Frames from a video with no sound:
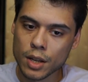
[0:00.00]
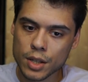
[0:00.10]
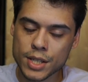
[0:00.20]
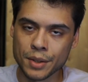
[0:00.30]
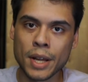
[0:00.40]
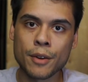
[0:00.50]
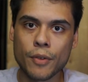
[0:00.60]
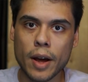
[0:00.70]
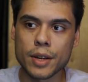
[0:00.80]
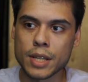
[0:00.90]

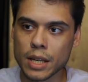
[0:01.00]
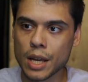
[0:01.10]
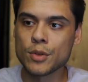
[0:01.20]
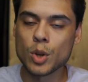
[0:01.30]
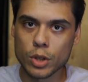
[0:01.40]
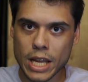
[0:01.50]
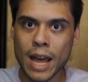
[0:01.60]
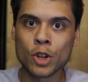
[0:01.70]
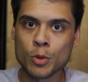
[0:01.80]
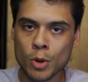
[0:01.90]
solidifies and gives you a
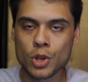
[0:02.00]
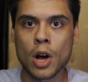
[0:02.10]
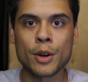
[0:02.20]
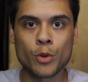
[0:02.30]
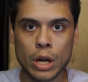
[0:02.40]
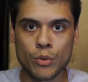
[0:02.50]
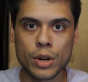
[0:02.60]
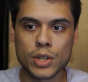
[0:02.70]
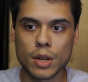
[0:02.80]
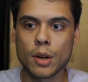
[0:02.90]
tangible, concrete
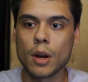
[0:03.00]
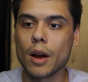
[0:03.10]
reason